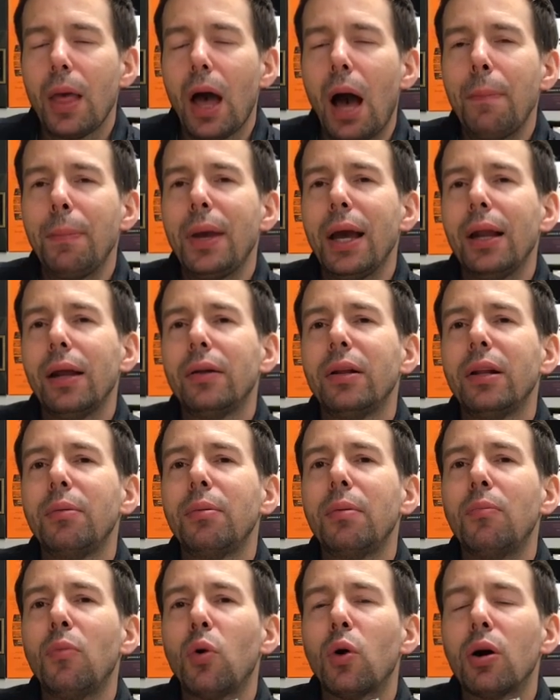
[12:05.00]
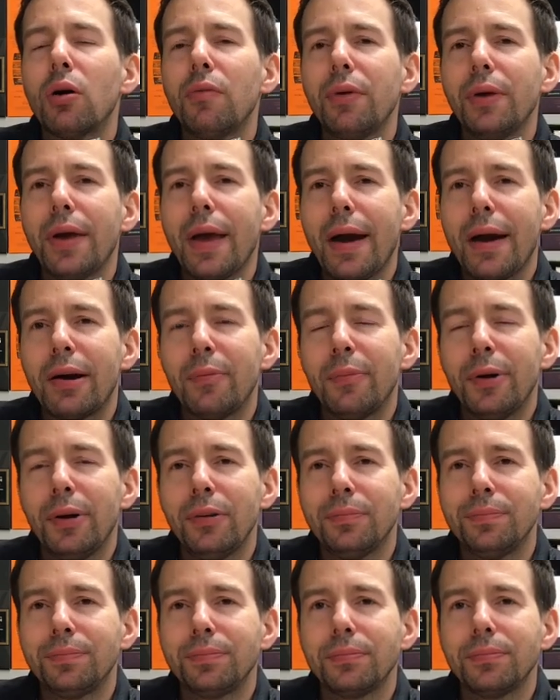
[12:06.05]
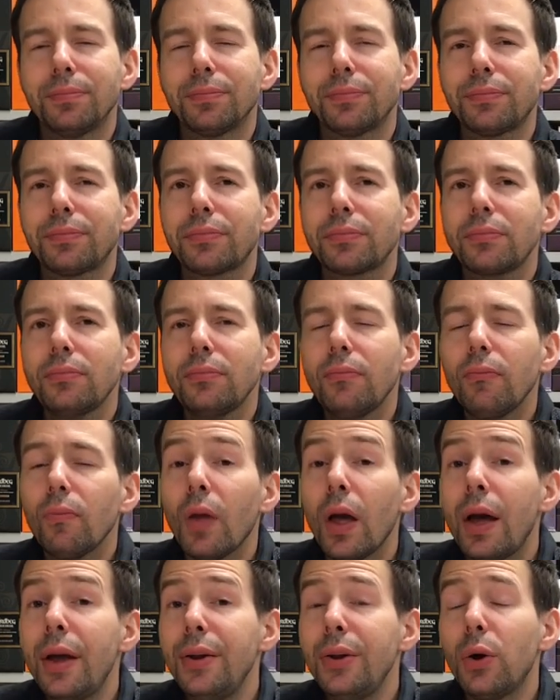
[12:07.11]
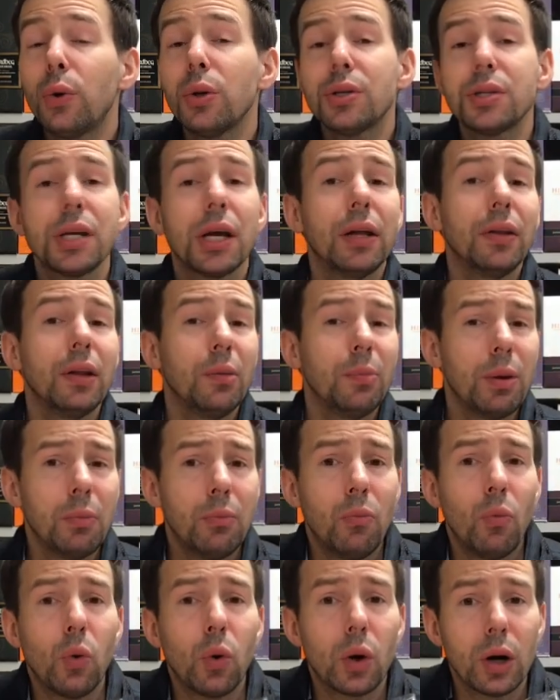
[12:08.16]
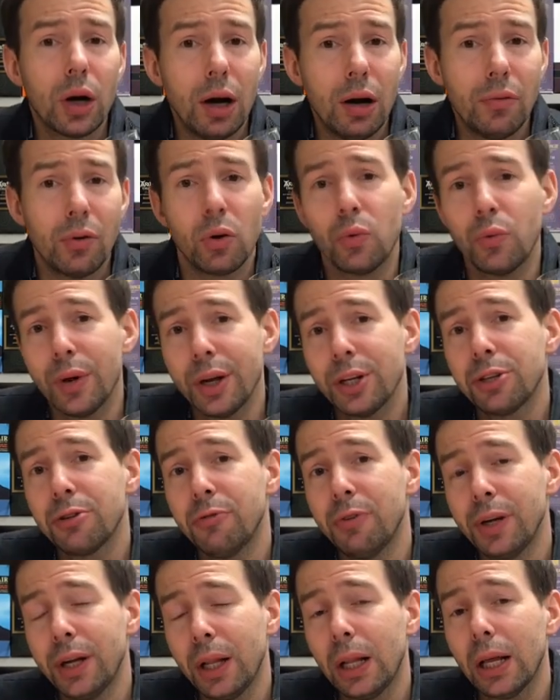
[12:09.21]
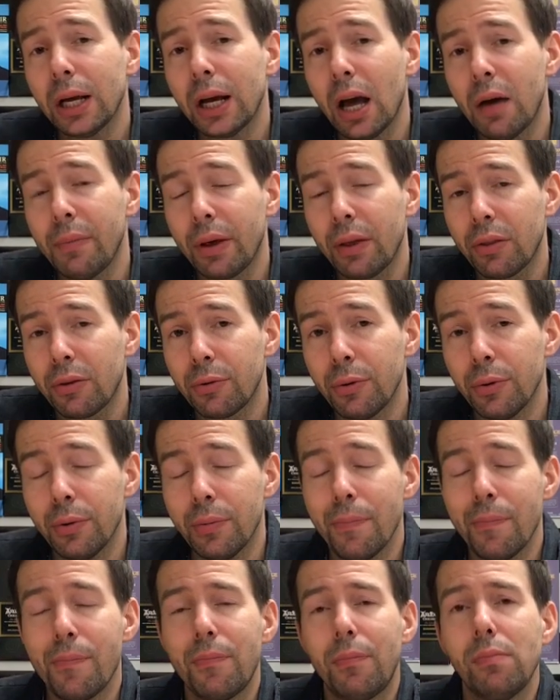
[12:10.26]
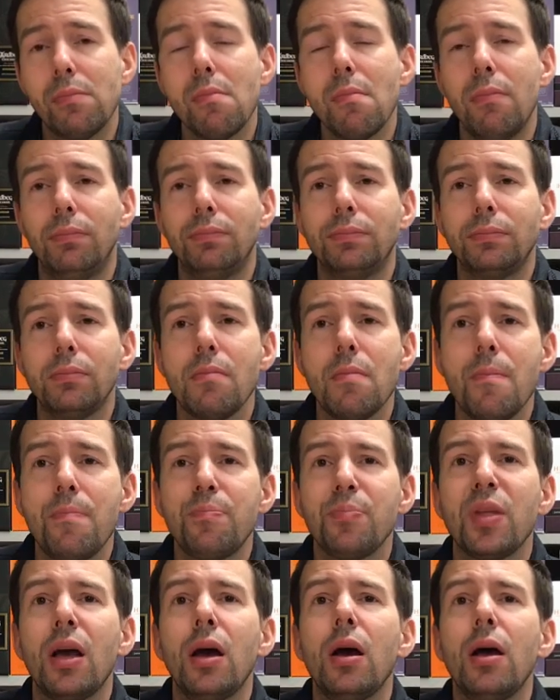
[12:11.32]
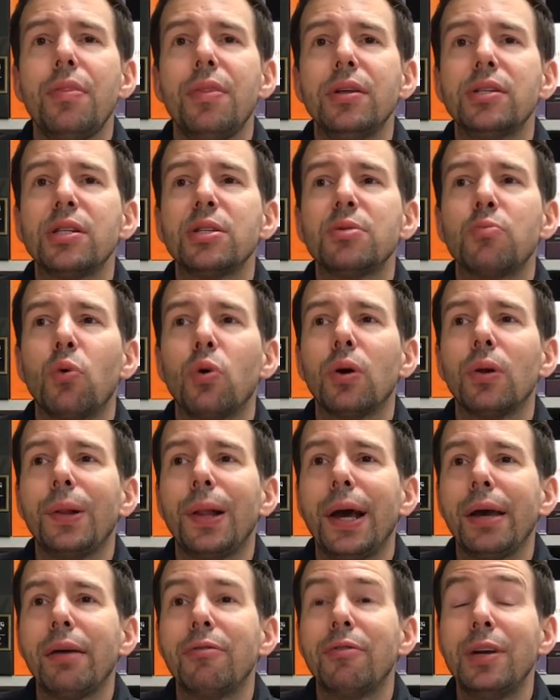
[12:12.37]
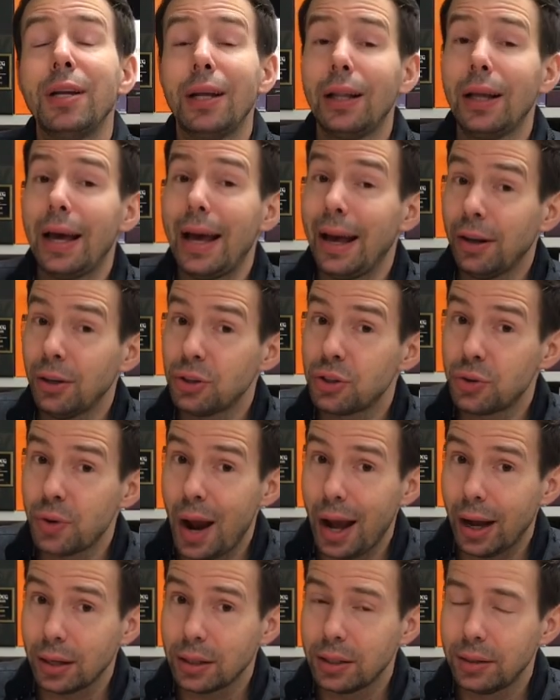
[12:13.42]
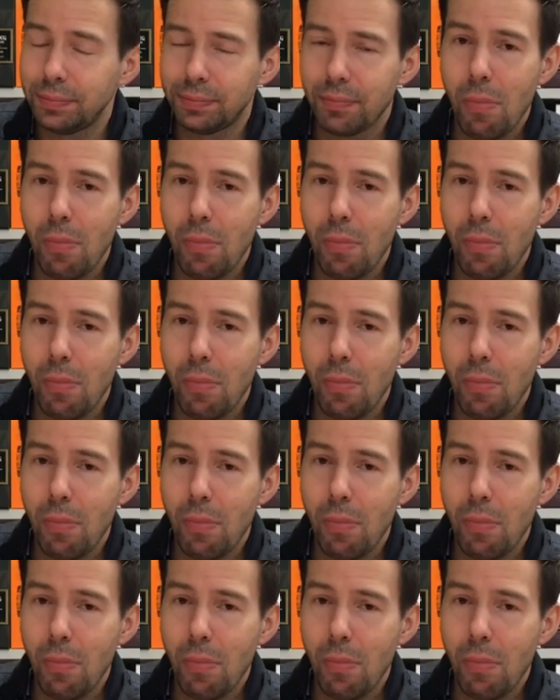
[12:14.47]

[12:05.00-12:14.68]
I'm getting a little bit more of the caramel and noticing a little bit more of a rich vanilla coming through. This is more like vanilla extract.